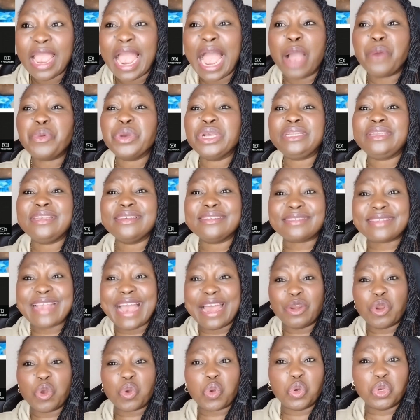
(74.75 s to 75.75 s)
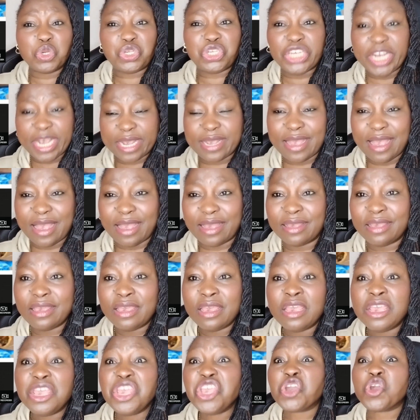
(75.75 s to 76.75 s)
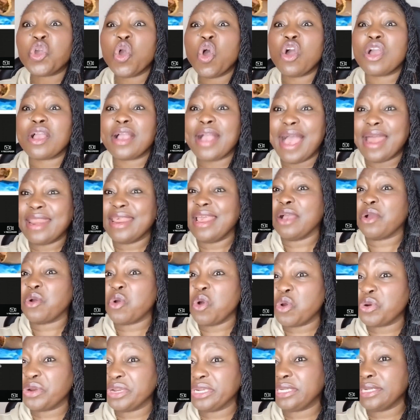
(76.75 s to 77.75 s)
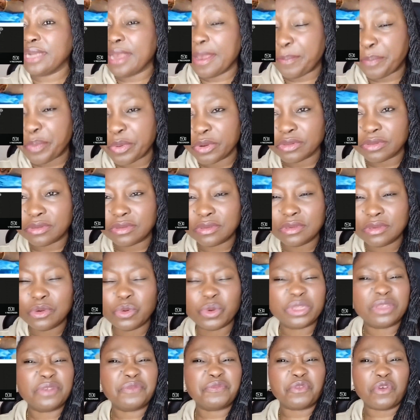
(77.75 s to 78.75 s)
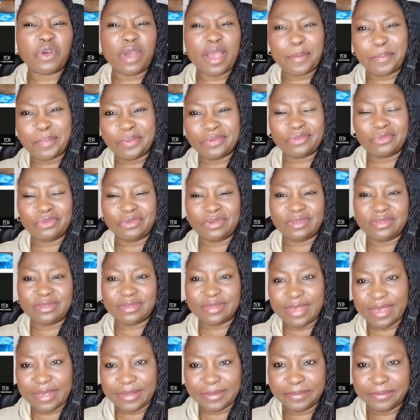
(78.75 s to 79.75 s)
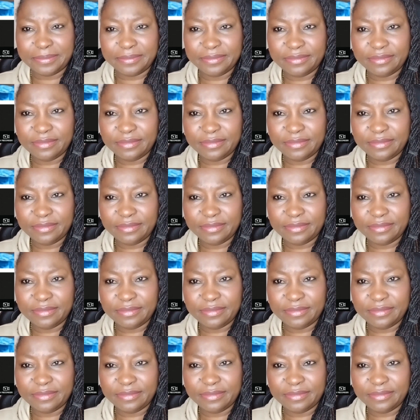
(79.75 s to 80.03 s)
And with this guy no come check her. He come carry and come reach airport. Waiting for apple to this guy.